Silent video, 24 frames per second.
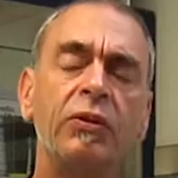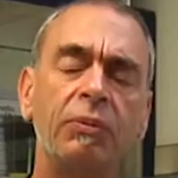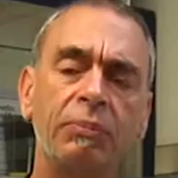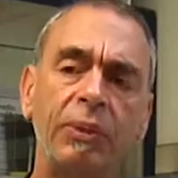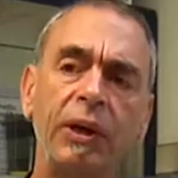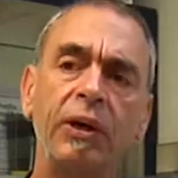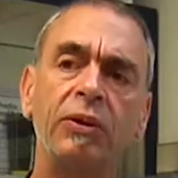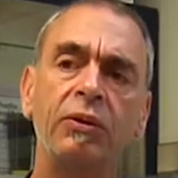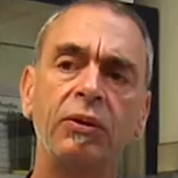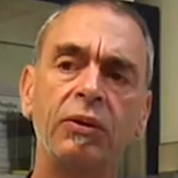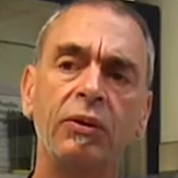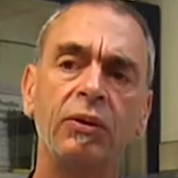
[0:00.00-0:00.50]

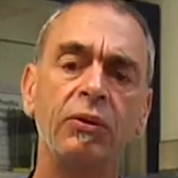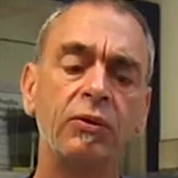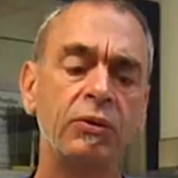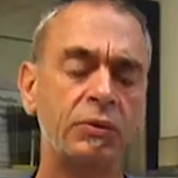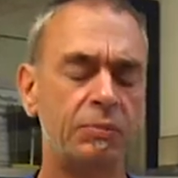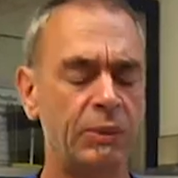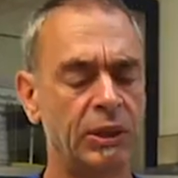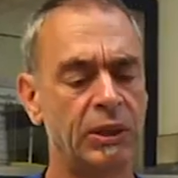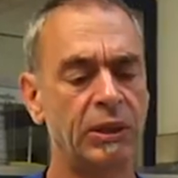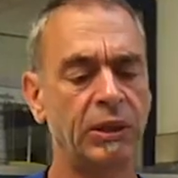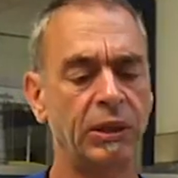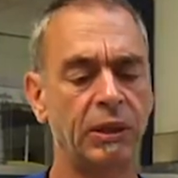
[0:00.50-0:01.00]
about those
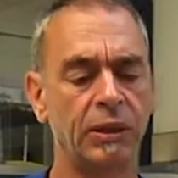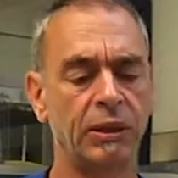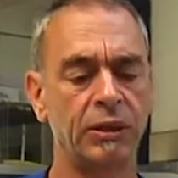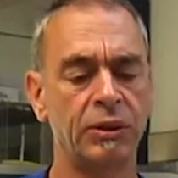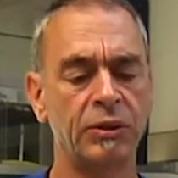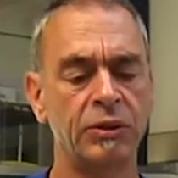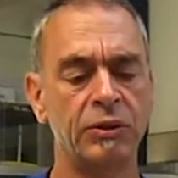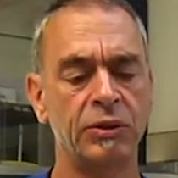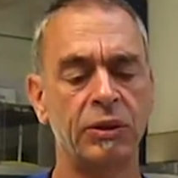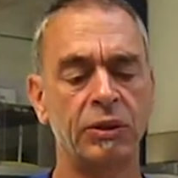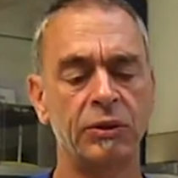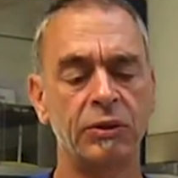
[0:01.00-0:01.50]

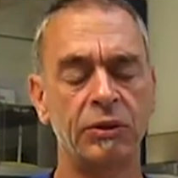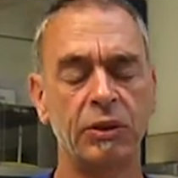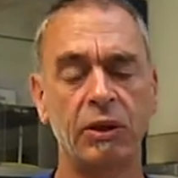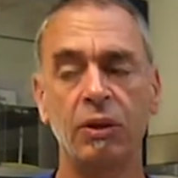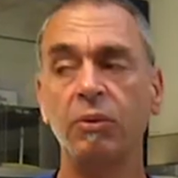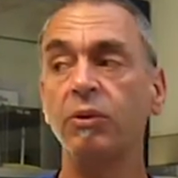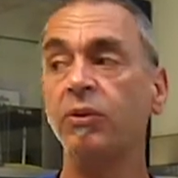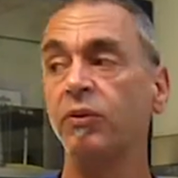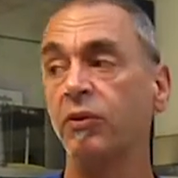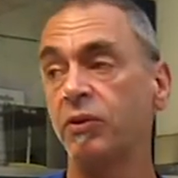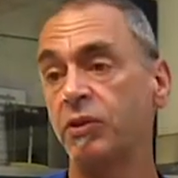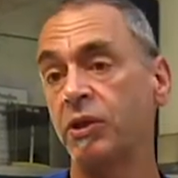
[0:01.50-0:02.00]
because there's
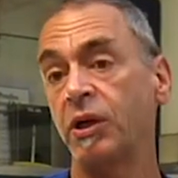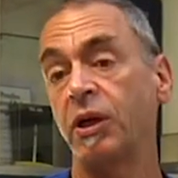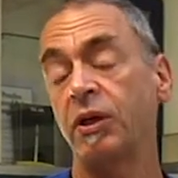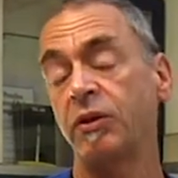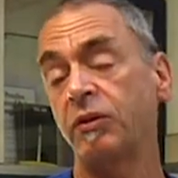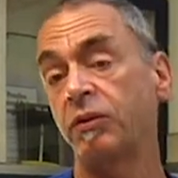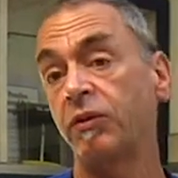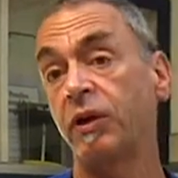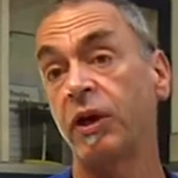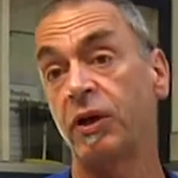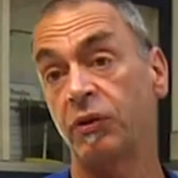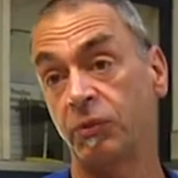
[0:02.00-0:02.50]
always a
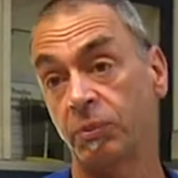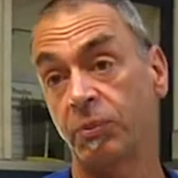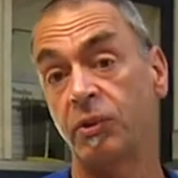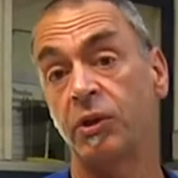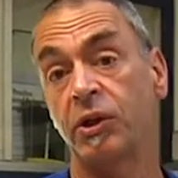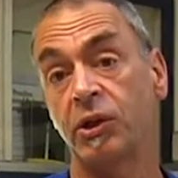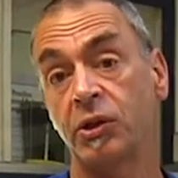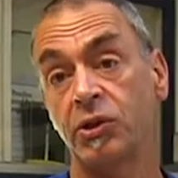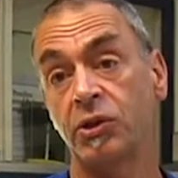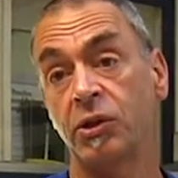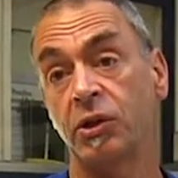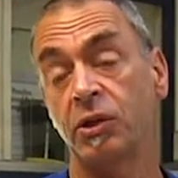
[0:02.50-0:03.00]
chance of
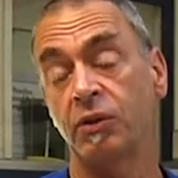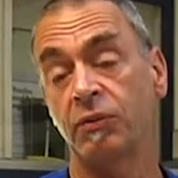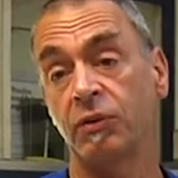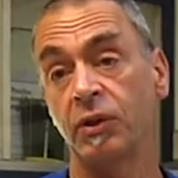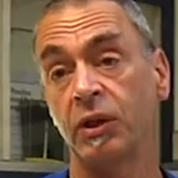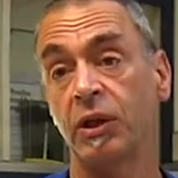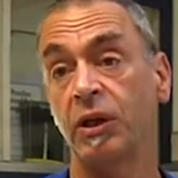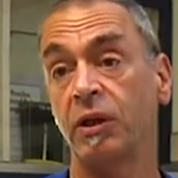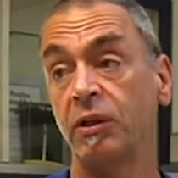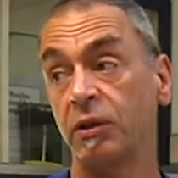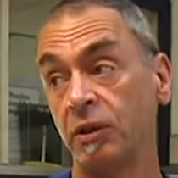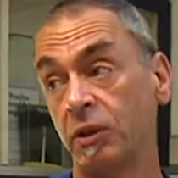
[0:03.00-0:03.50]
aspiration if
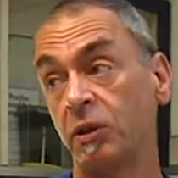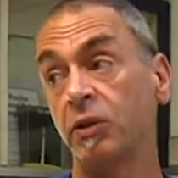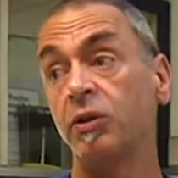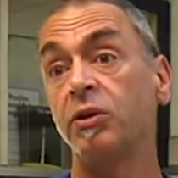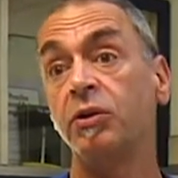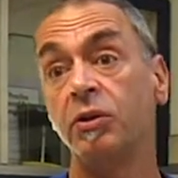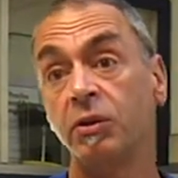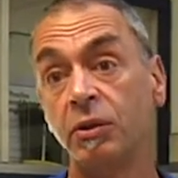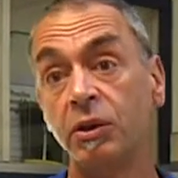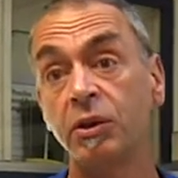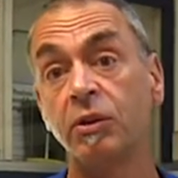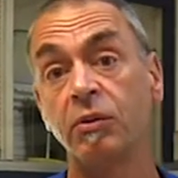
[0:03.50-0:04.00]
you get a little
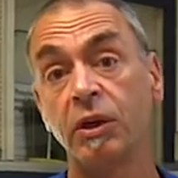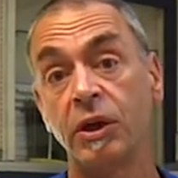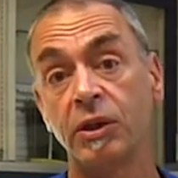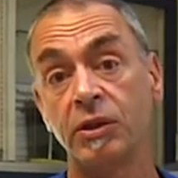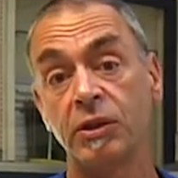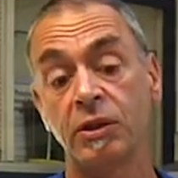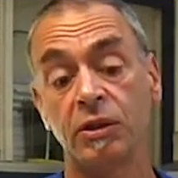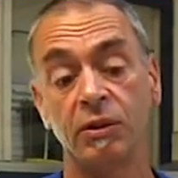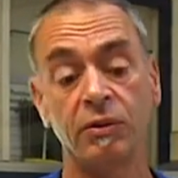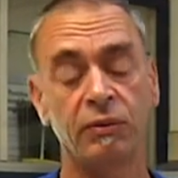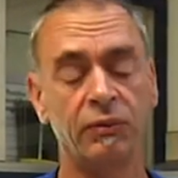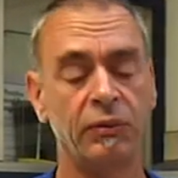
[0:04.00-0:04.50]
too
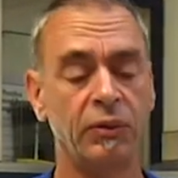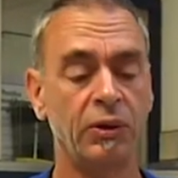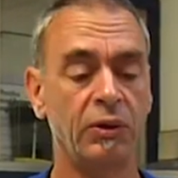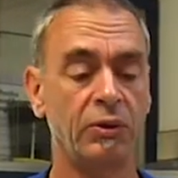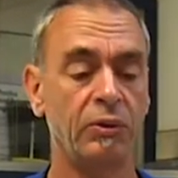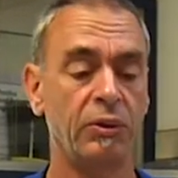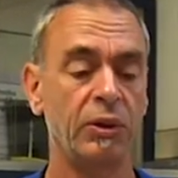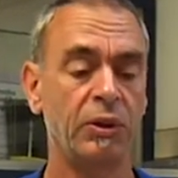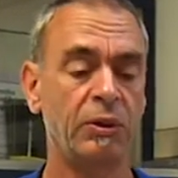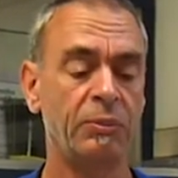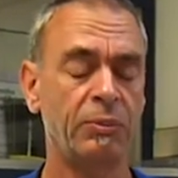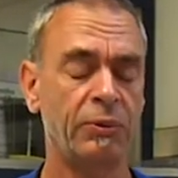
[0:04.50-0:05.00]
aggressive. In
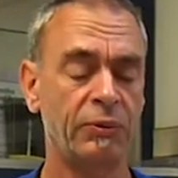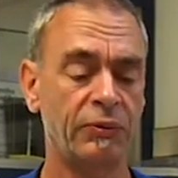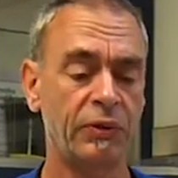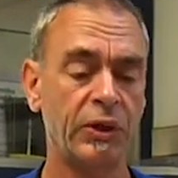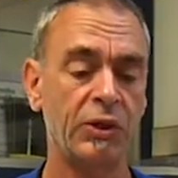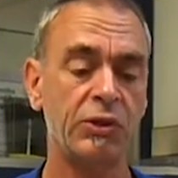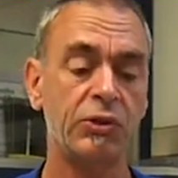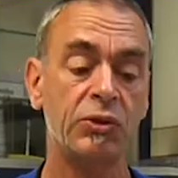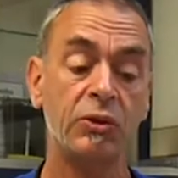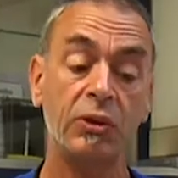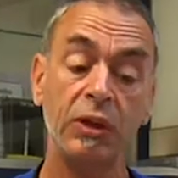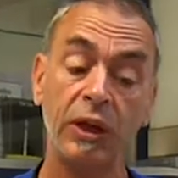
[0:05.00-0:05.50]
a
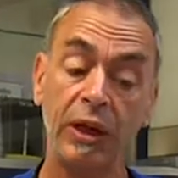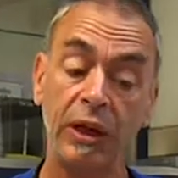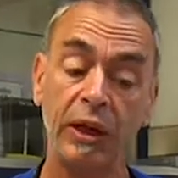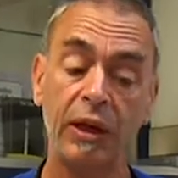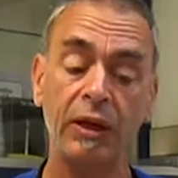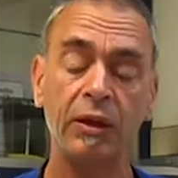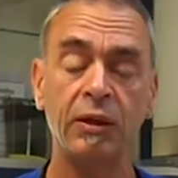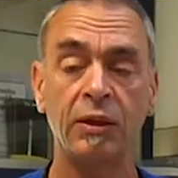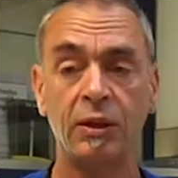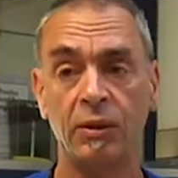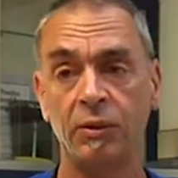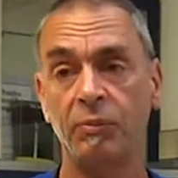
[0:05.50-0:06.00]
professional
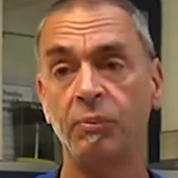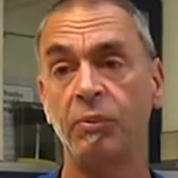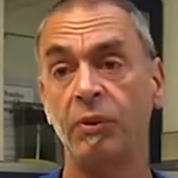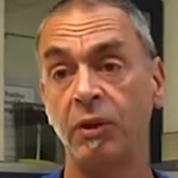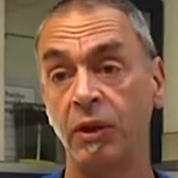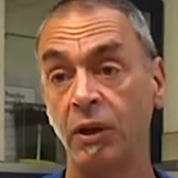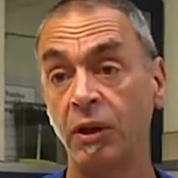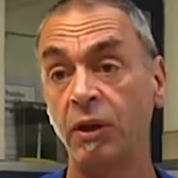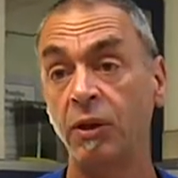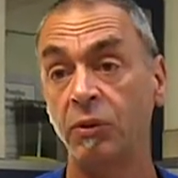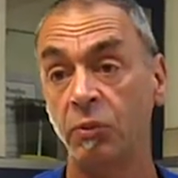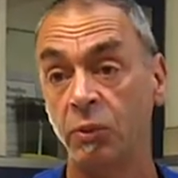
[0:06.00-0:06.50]
hand,
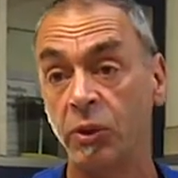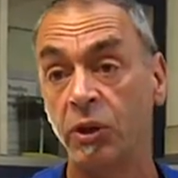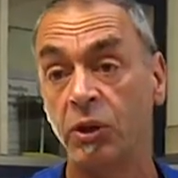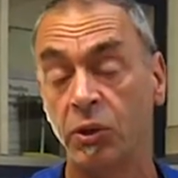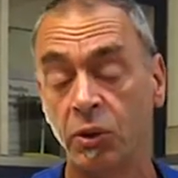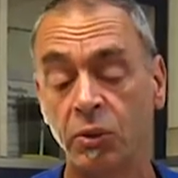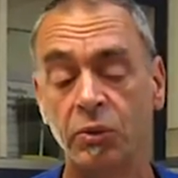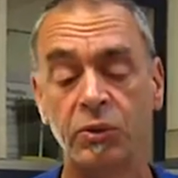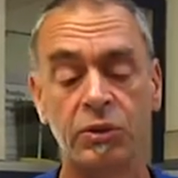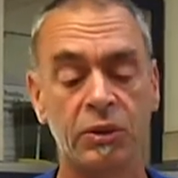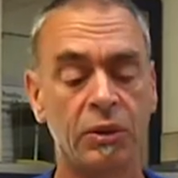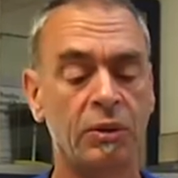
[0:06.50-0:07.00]
we
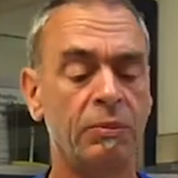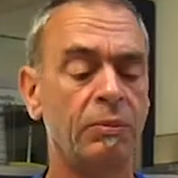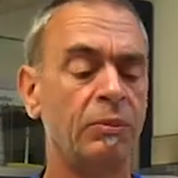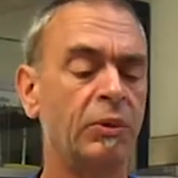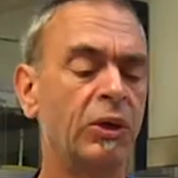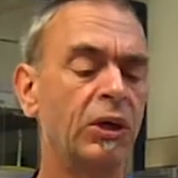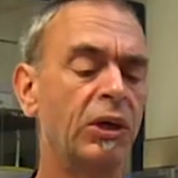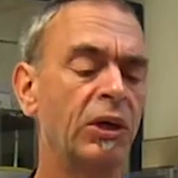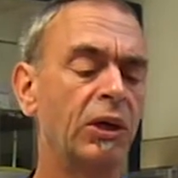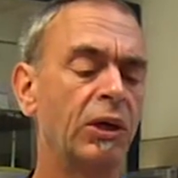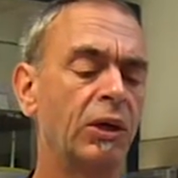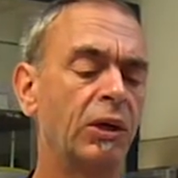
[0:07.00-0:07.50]
use
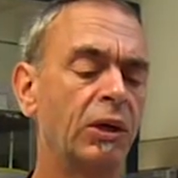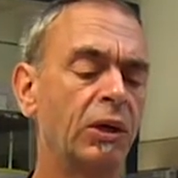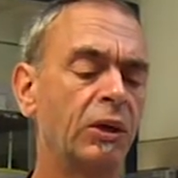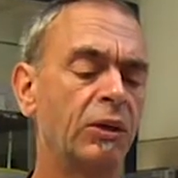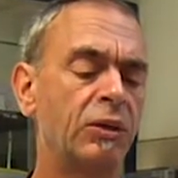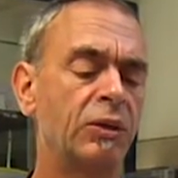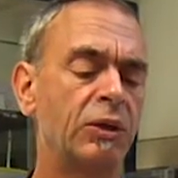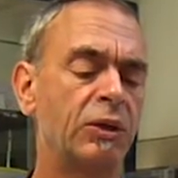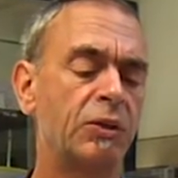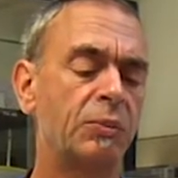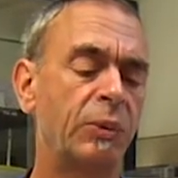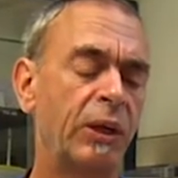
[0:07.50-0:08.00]
them.
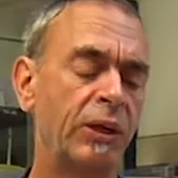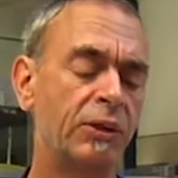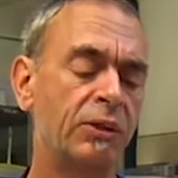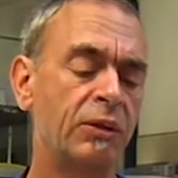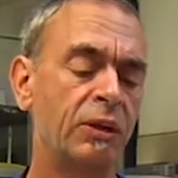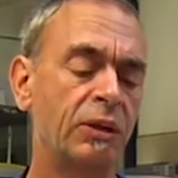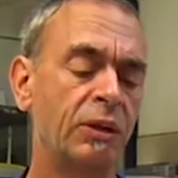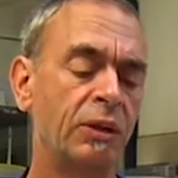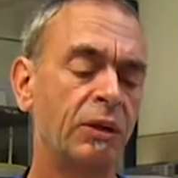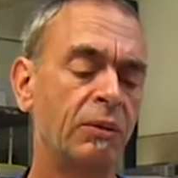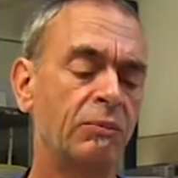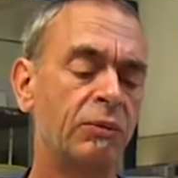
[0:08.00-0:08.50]

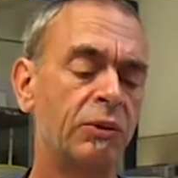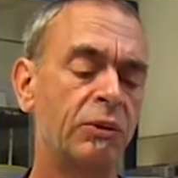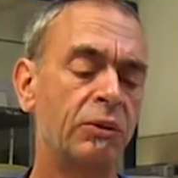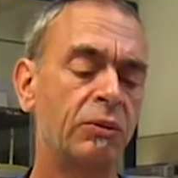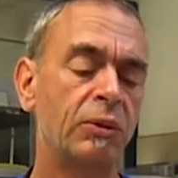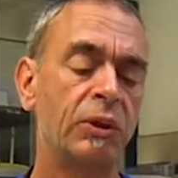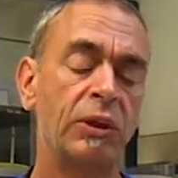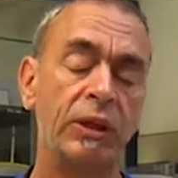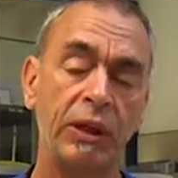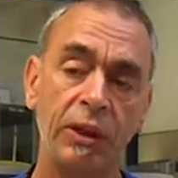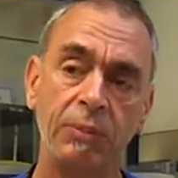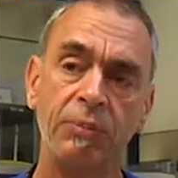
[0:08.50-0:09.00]
Dispensing them
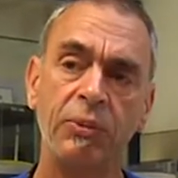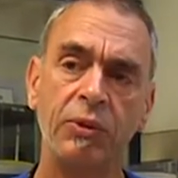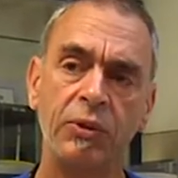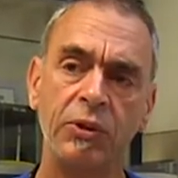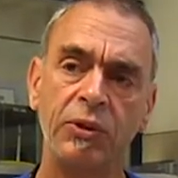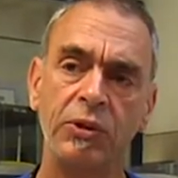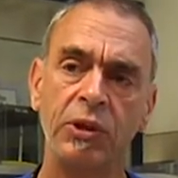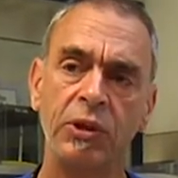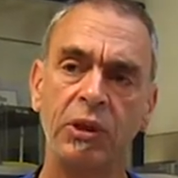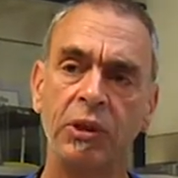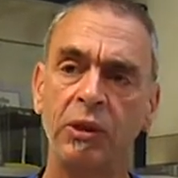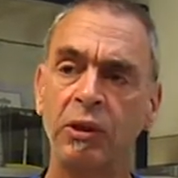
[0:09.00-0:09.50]
to a
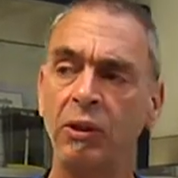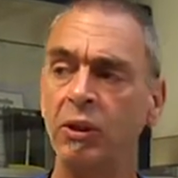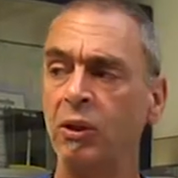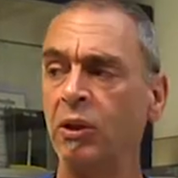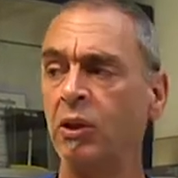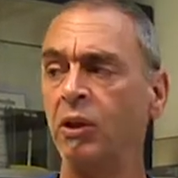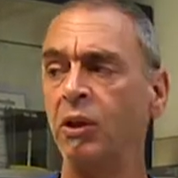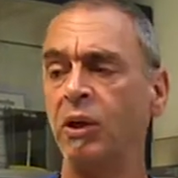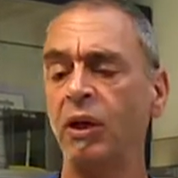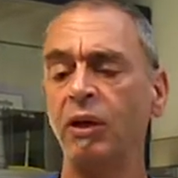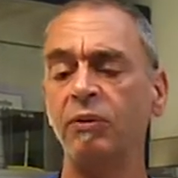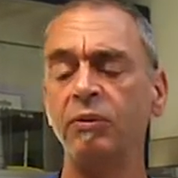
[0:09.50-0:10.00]
layperson,
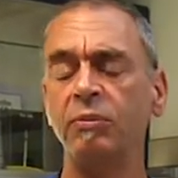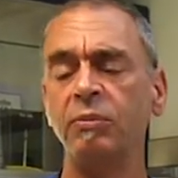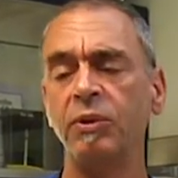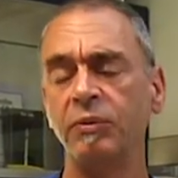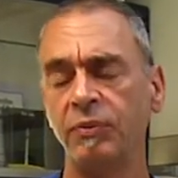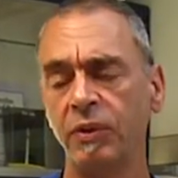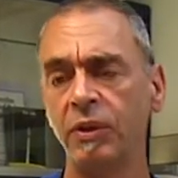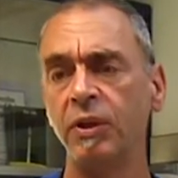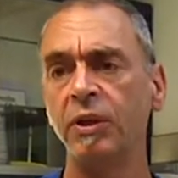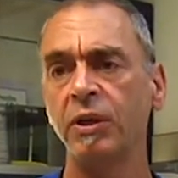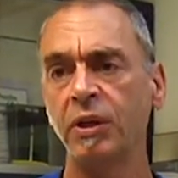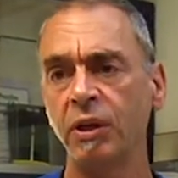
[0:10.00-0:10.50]
you'd have to be
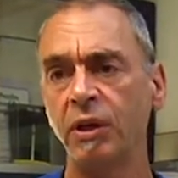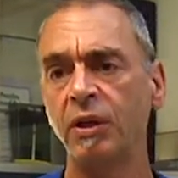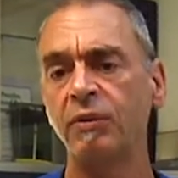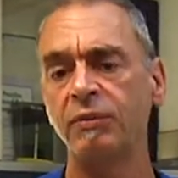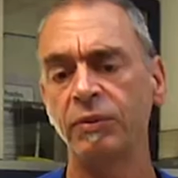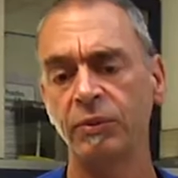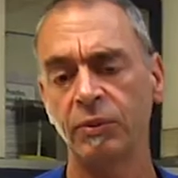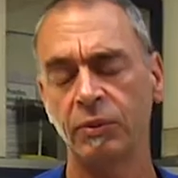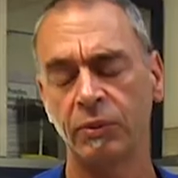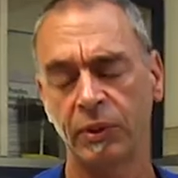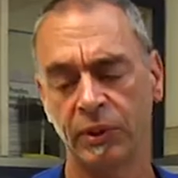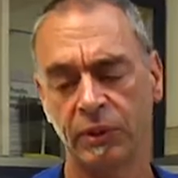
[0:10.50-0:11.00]
very
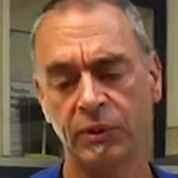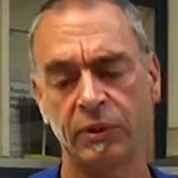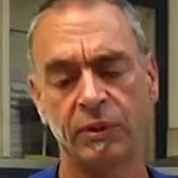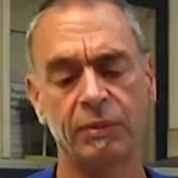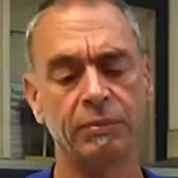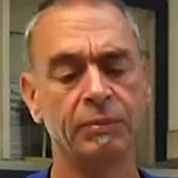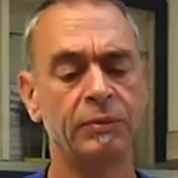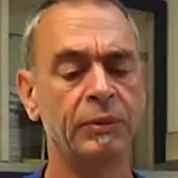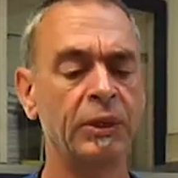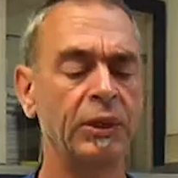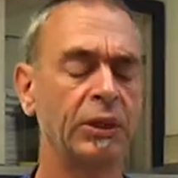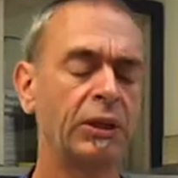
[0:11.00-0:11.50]
careful with
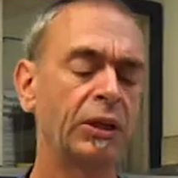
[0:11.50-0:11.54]
them.